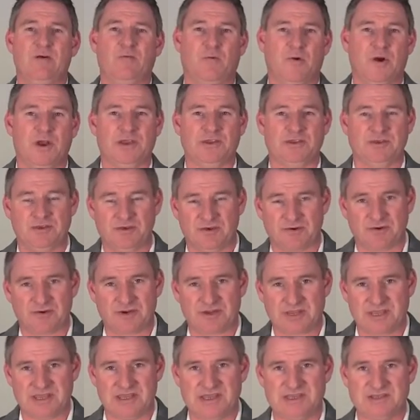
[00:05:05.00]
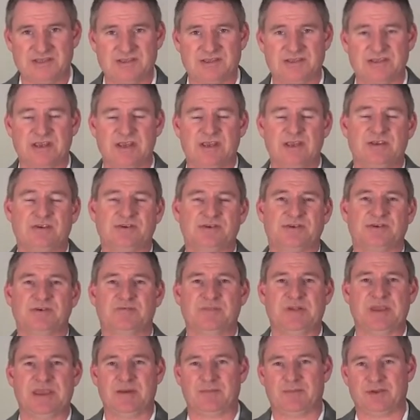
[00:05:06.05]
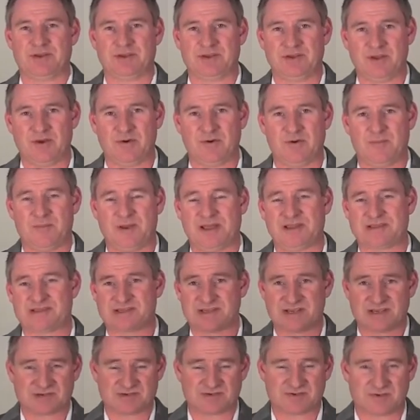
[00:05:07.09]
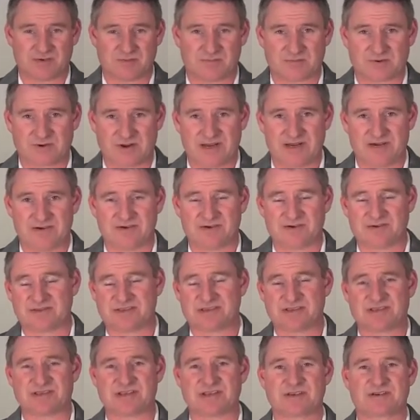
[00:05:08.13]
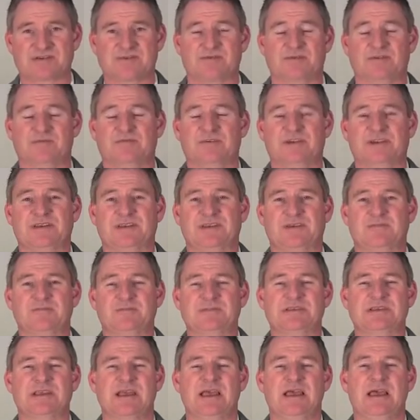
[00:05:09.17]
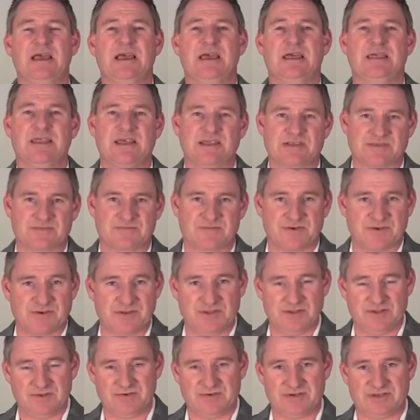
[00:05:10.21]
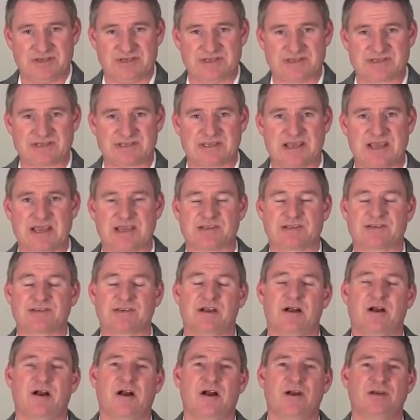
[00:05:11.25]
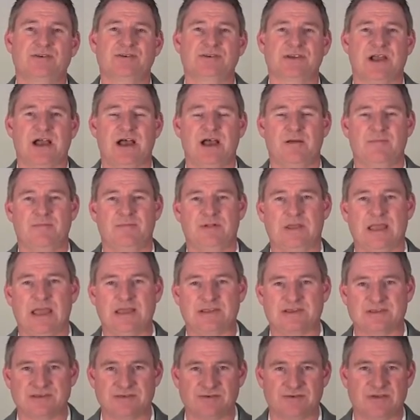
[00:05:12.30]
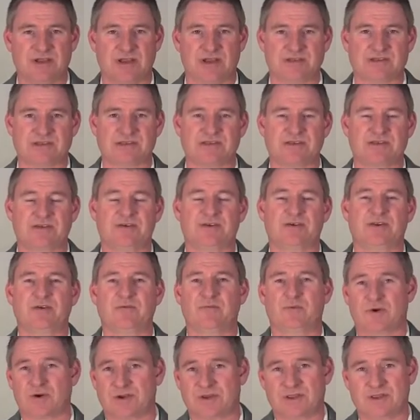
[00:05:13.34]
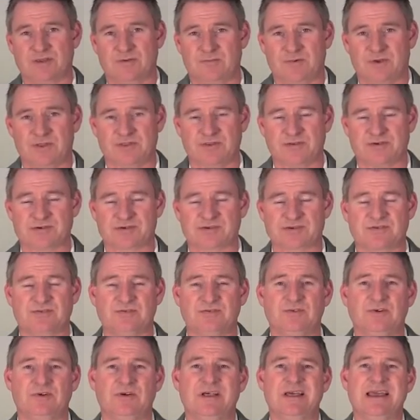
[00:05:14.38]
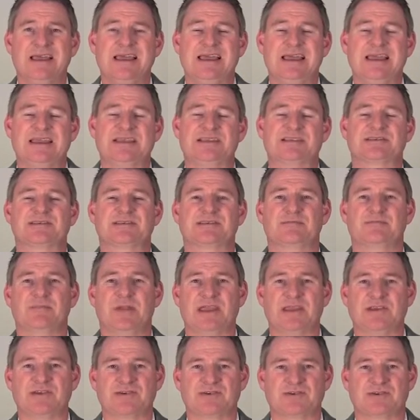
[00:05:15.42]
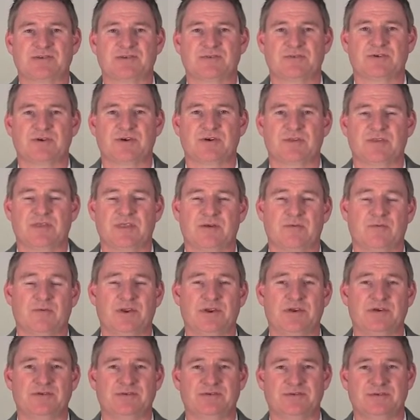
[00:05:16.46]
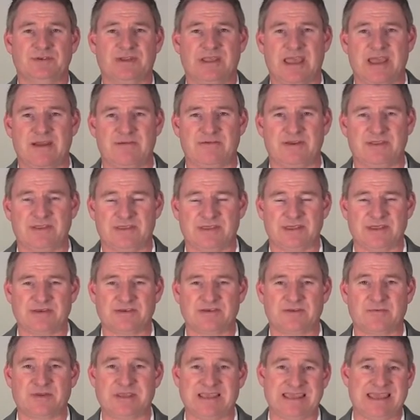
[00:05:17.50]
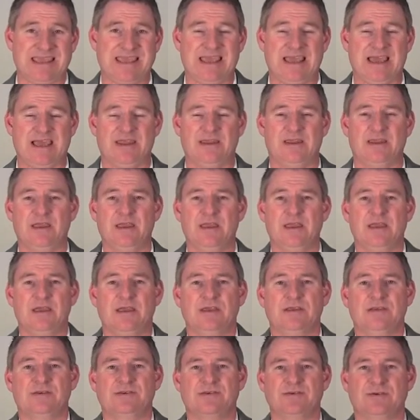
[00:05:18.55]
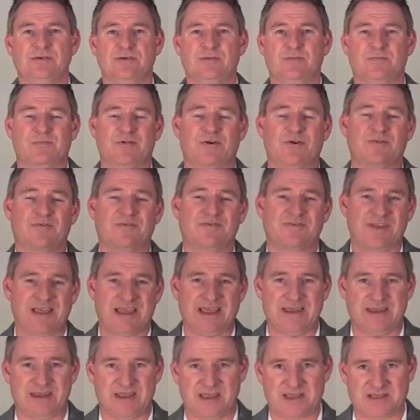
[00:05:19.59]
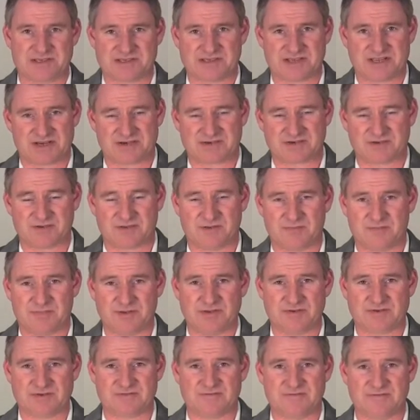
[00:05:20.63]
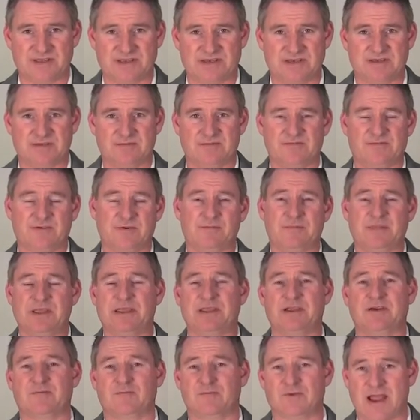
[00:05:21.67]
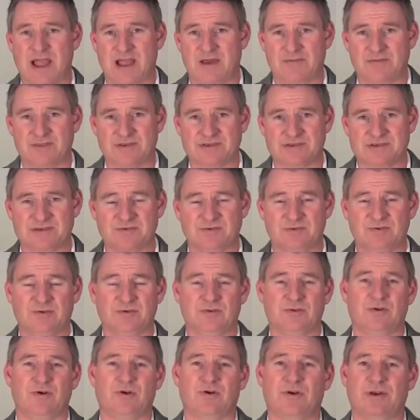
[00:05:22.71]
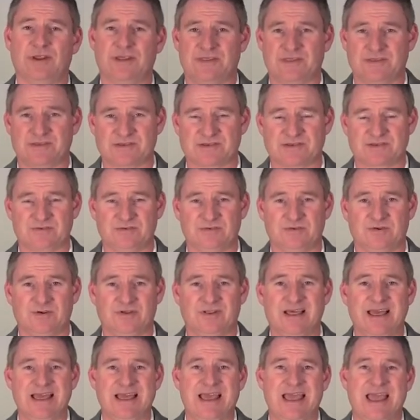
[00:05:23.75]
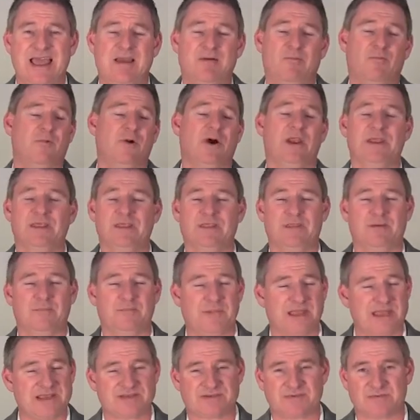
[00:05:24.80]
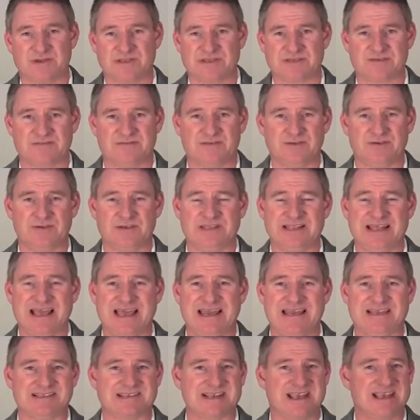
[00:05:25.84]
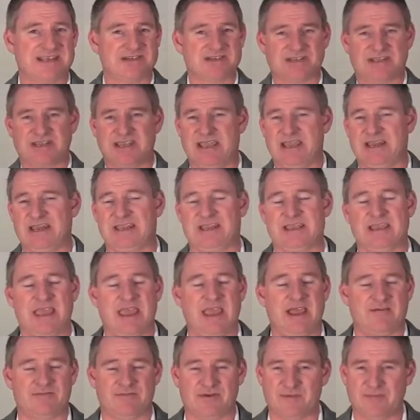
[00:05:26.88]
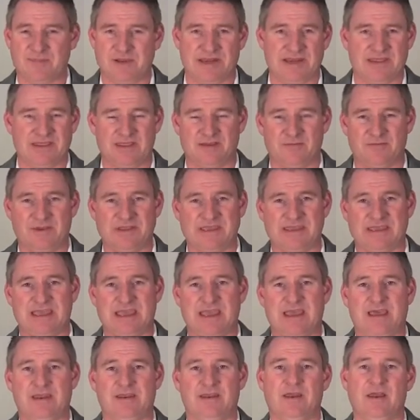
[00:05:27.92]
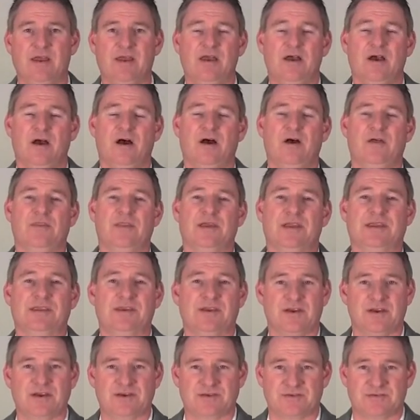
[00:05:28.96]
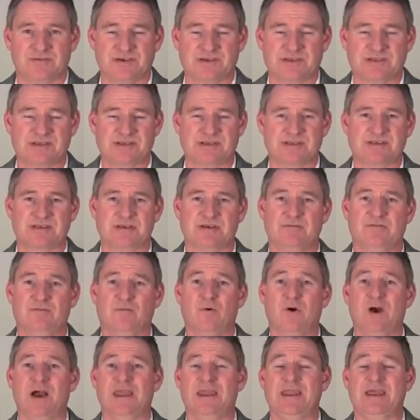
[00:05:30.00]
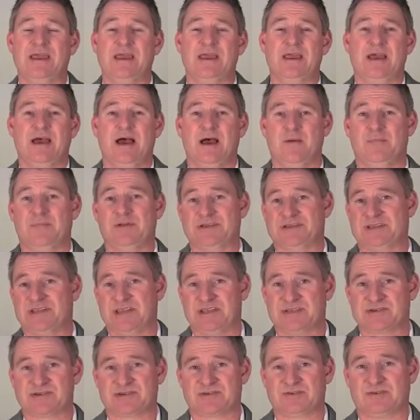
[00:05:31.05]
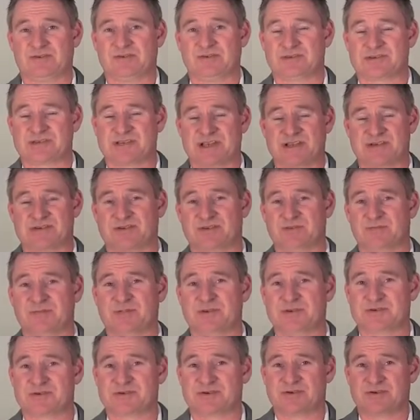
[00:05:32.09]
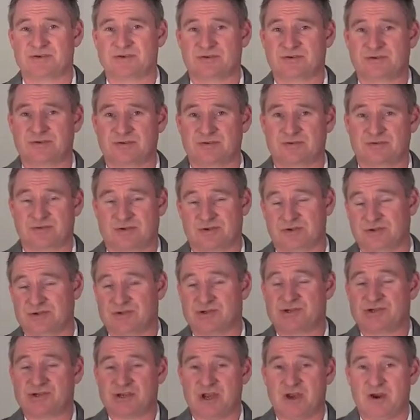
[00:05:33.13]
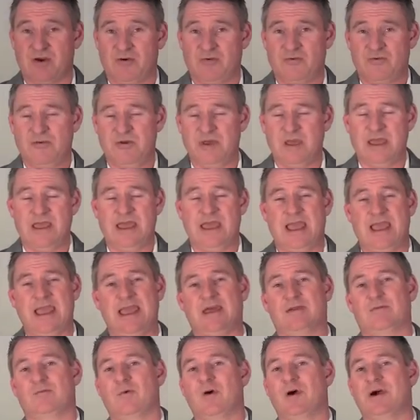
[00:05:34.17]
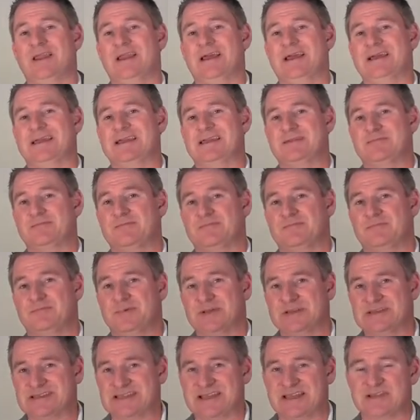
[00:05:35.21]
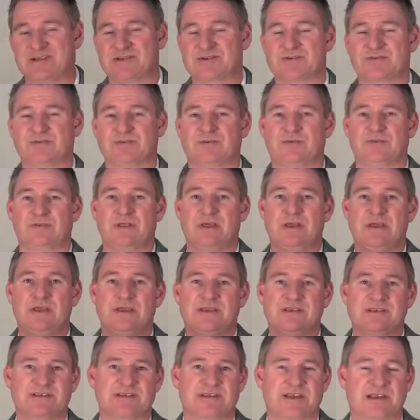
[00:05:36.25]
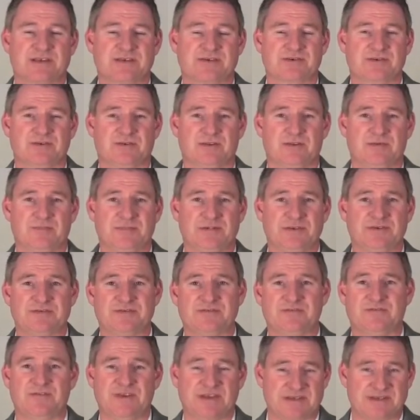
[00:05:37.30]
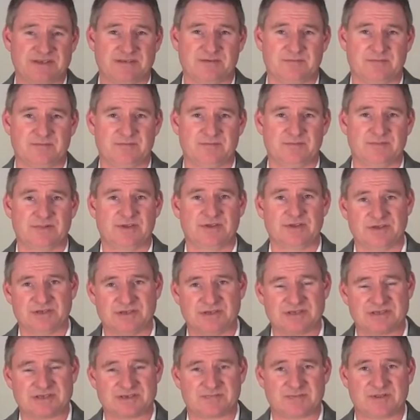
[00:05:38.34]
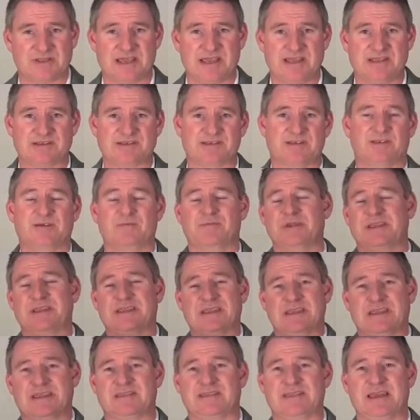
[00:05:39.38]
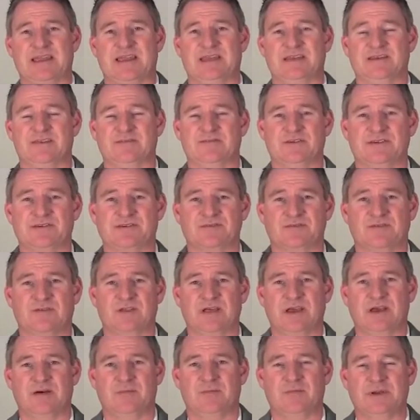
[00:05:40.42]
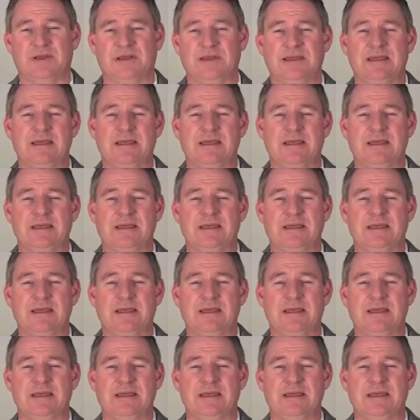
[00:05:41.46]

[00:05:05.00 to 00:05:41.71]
what your kids should be able to know about sexual predators and sexual victims. That's for you to discuss. Our job as New Dawn Security, working with your school, is to make sure that we are doing everything that we can to prevent a sexual abuse victim from being around the school or in the school. And one of the best ways of doing that is educating everybody that we can on the characteristics of what a potential sexual abuser could show and what a potential sexual abuse victim could display, so that we can get that individual help.